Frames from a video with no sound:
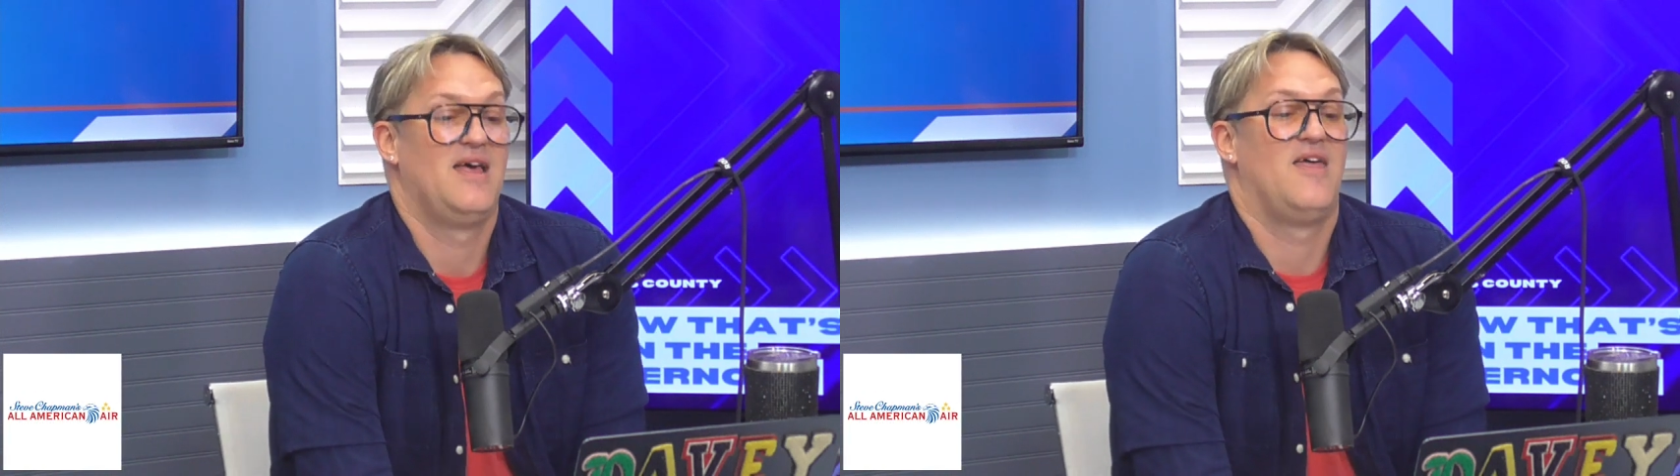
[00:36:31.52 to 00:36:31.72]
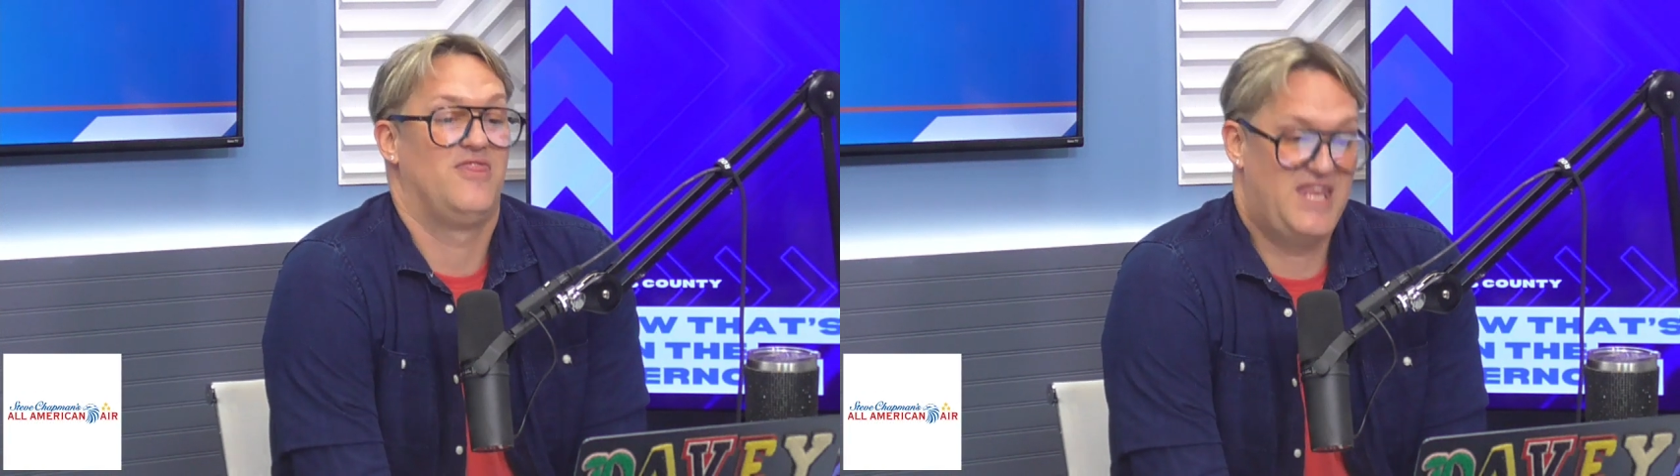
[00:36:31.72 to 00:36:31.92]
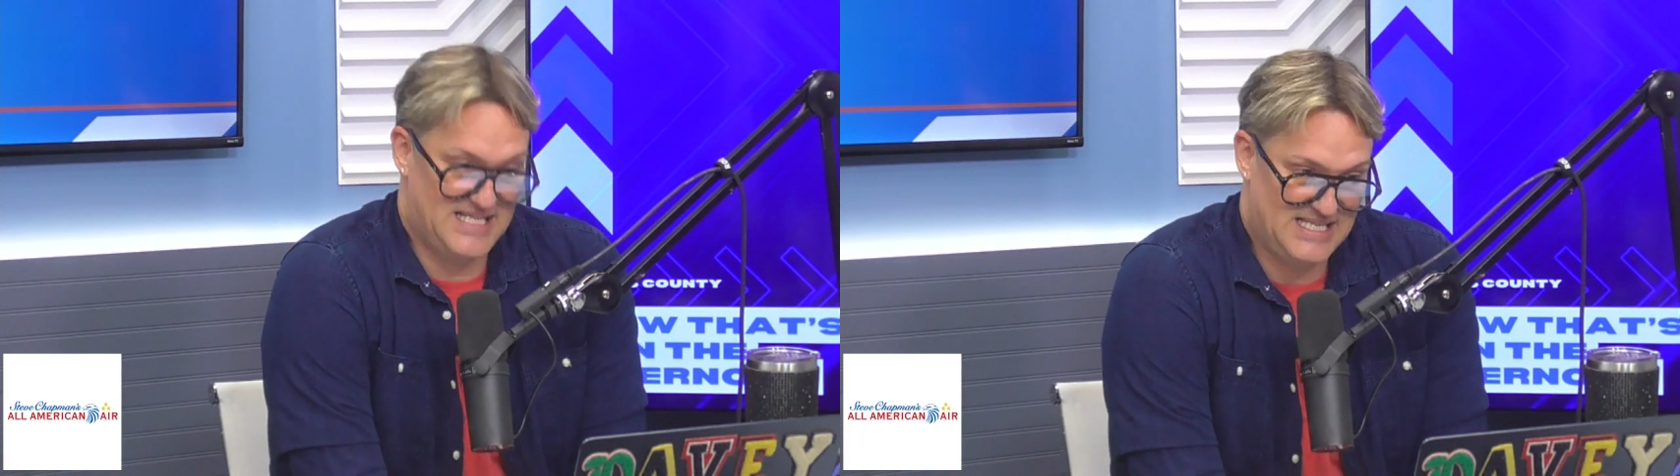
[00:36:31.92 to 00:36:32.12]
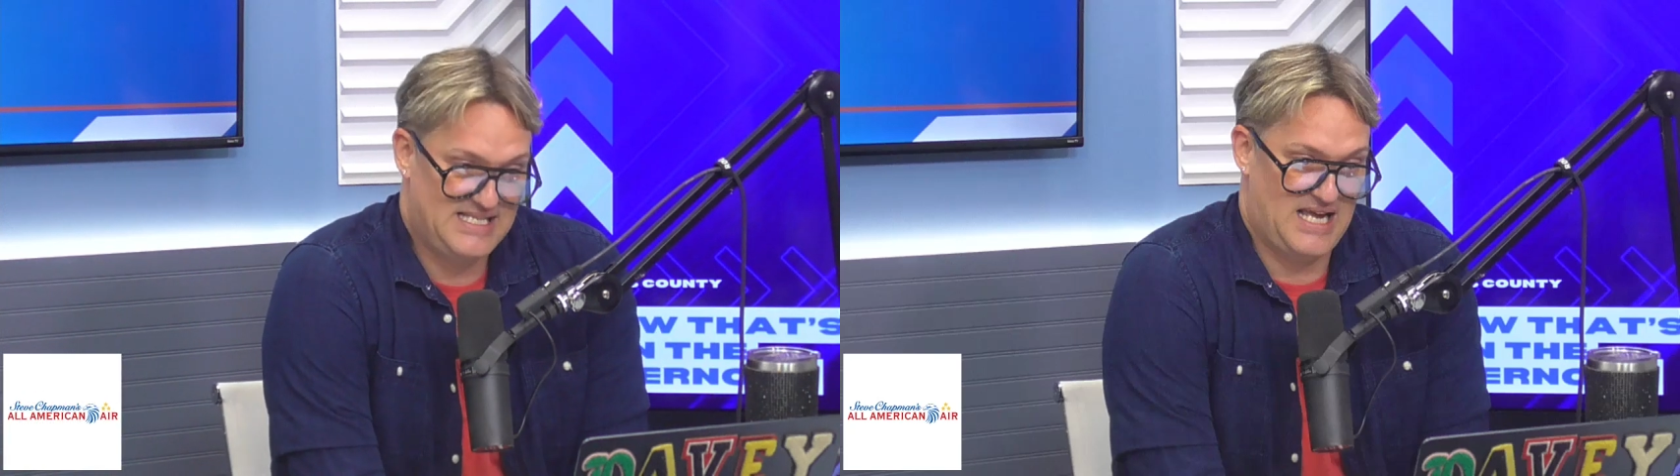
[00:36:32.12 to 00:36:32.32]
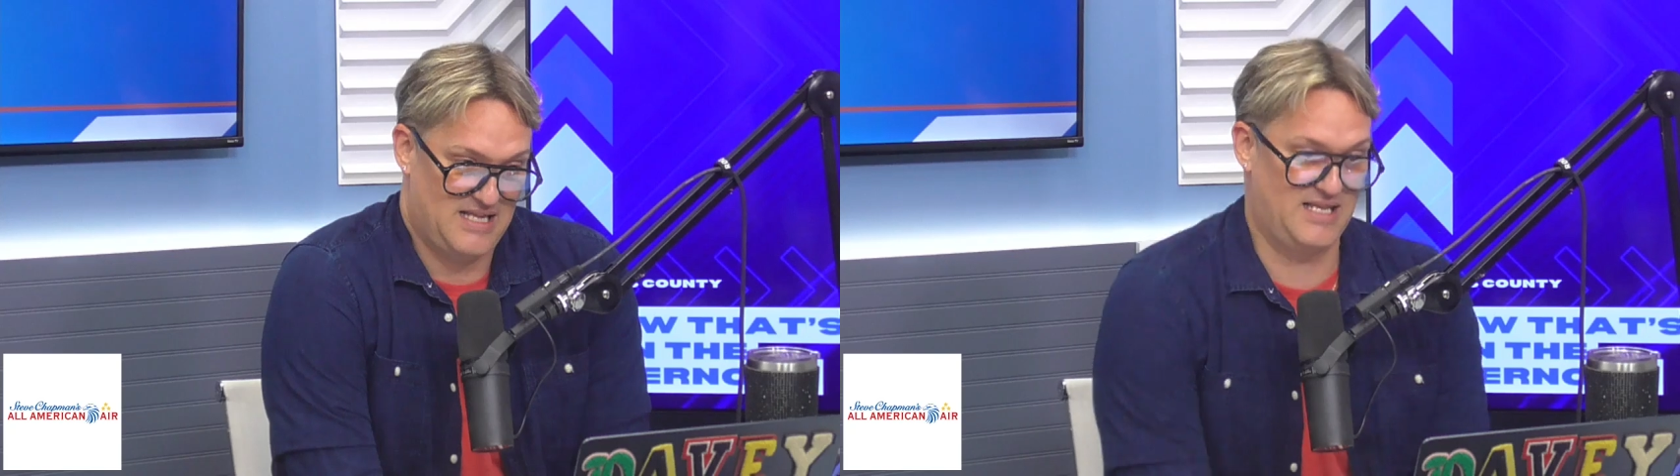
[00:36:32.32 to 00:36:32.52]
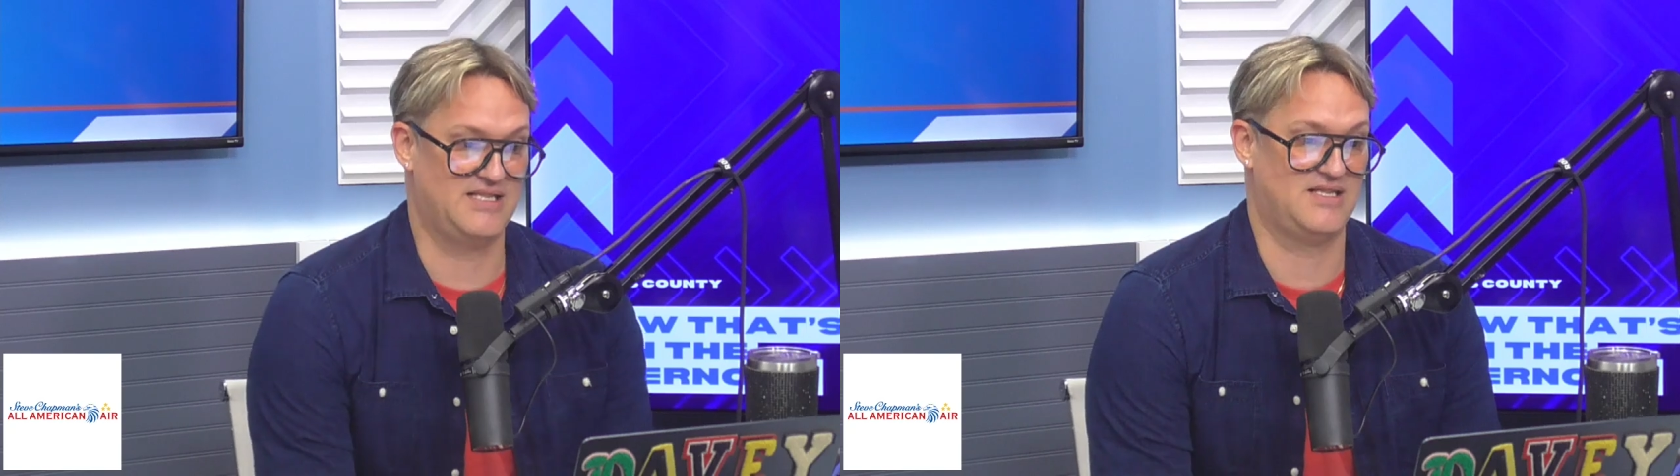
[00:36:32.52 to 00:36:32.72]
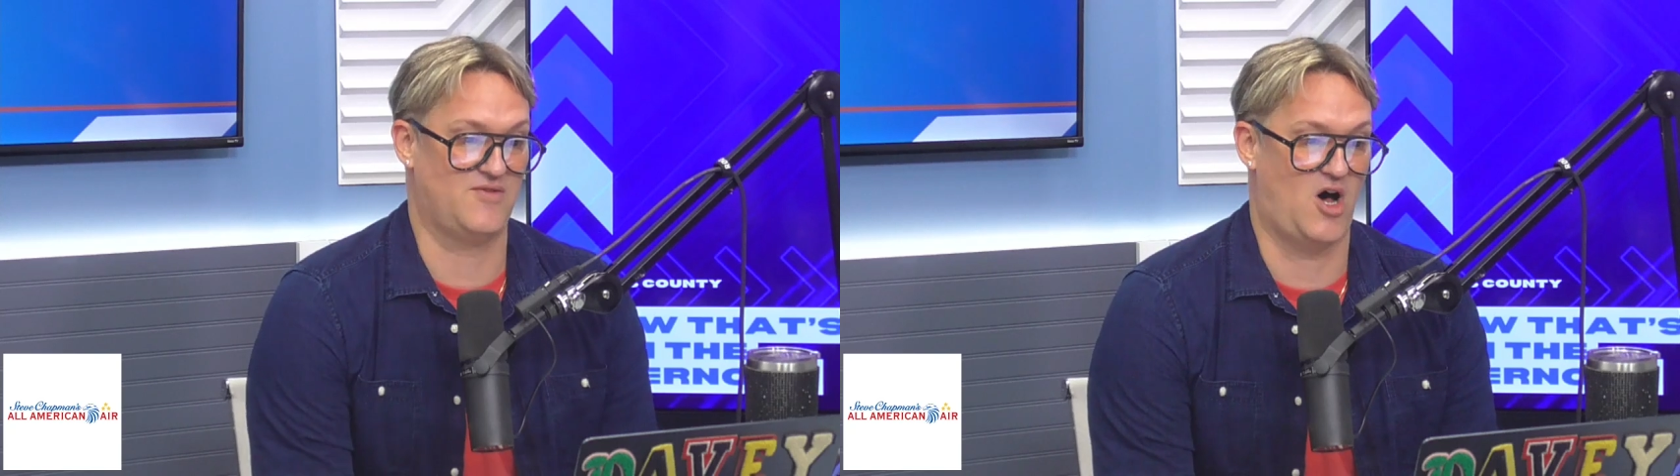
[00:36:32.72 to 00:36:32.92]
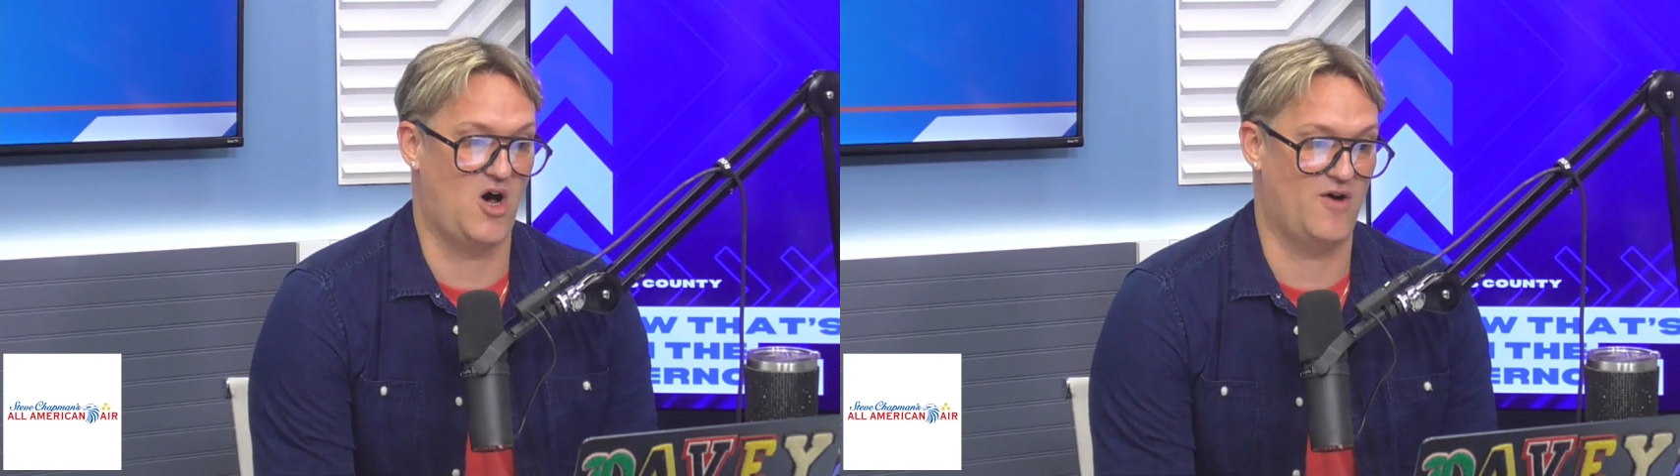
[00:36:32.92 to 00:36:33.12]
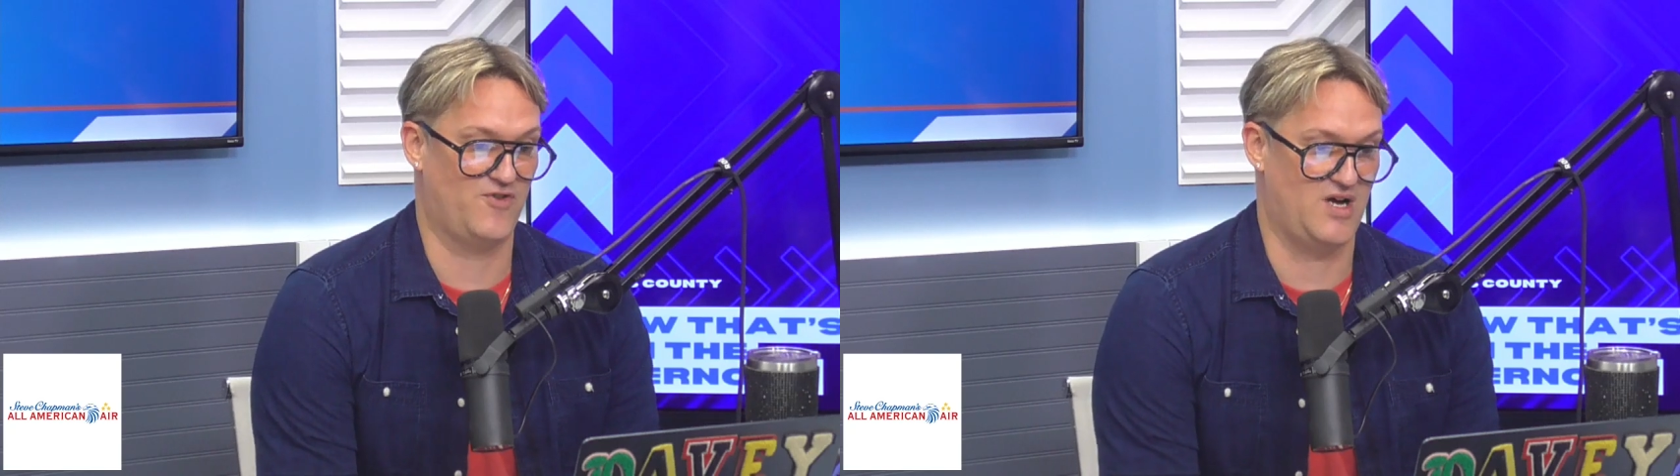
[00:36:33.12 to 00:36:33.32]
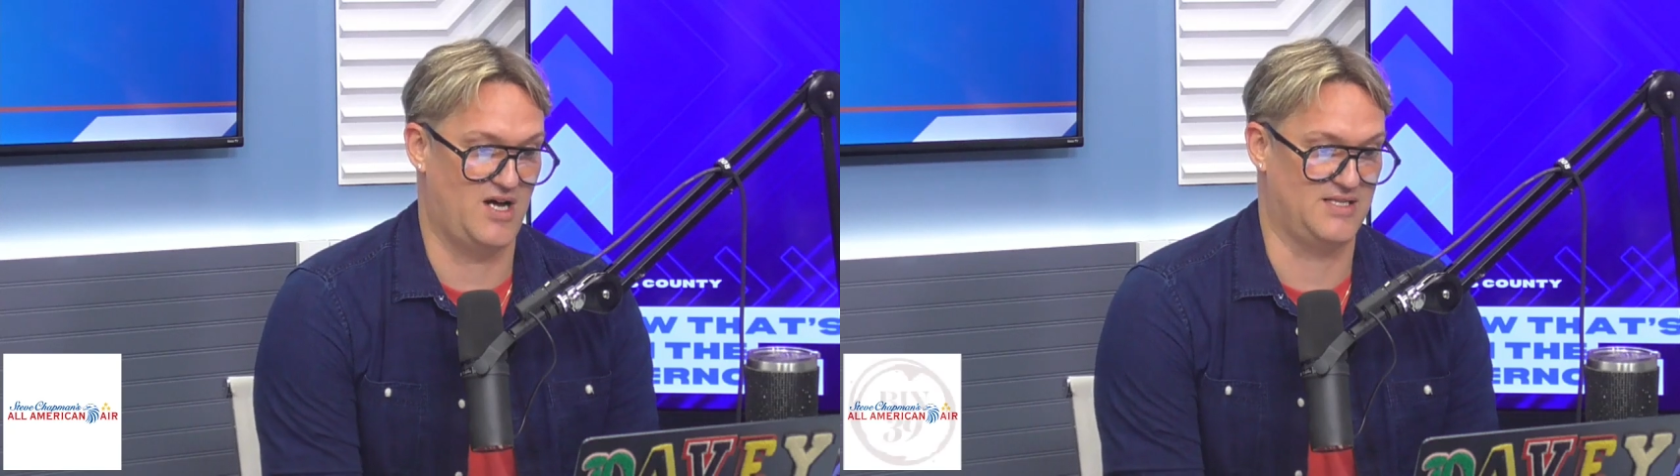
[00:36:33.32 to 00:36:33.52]
This is it. This is all
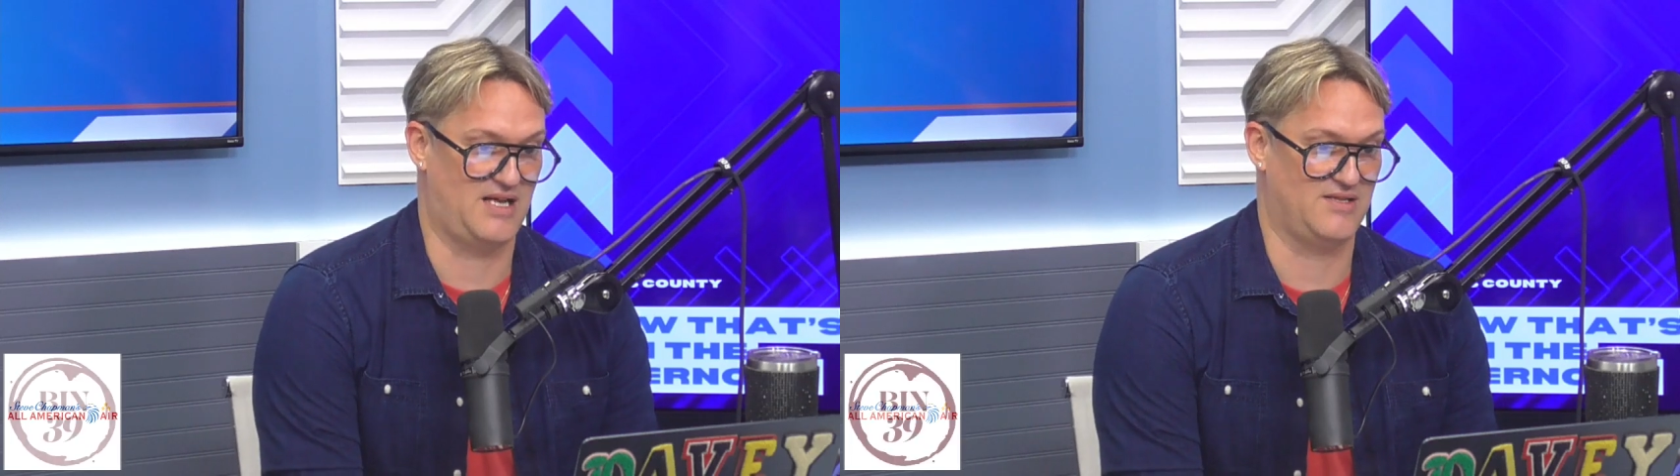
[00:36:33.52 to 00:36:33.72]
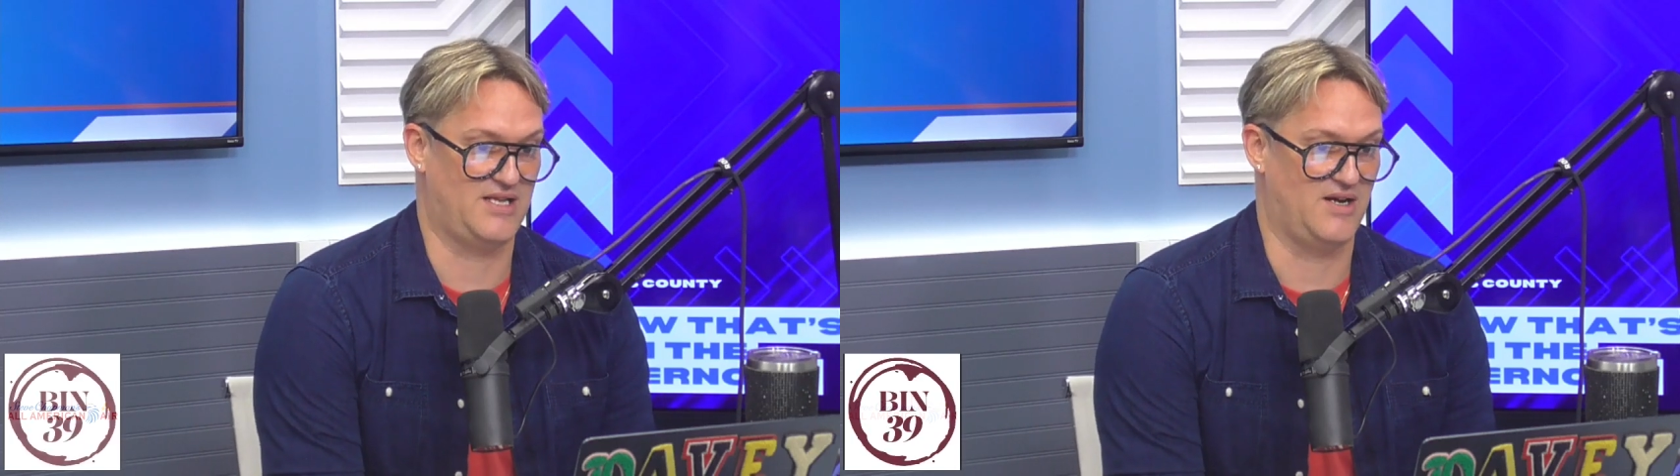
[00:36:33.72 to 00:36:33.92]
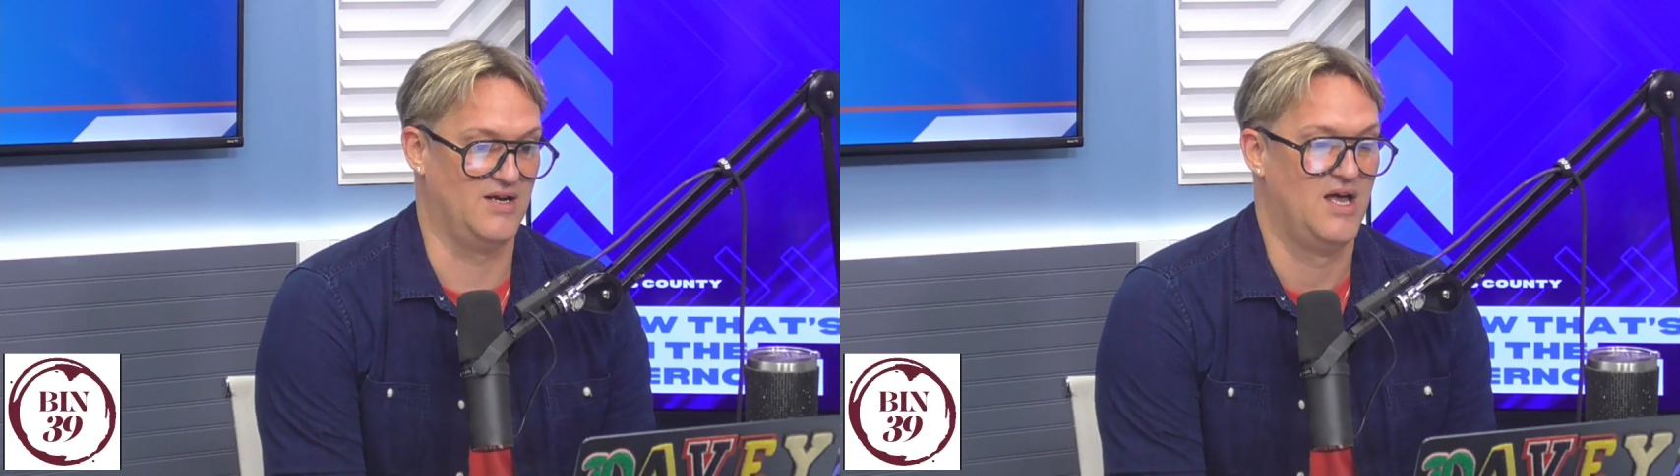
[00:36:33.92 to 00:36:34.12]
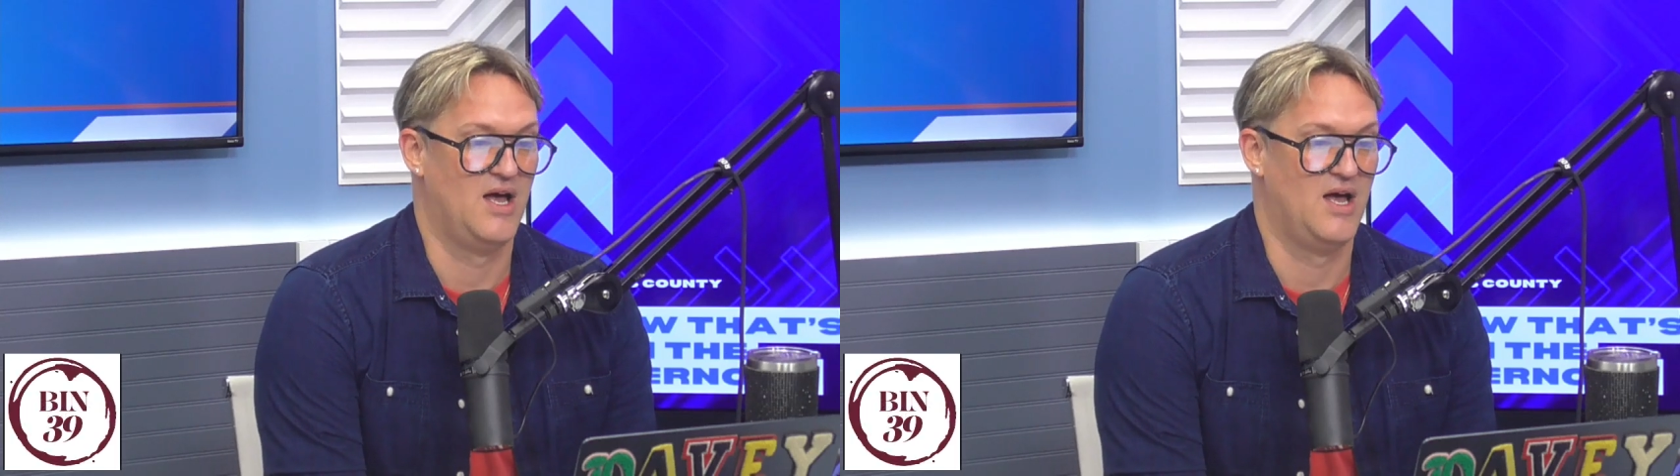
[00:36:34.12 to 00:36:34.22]
for us out there.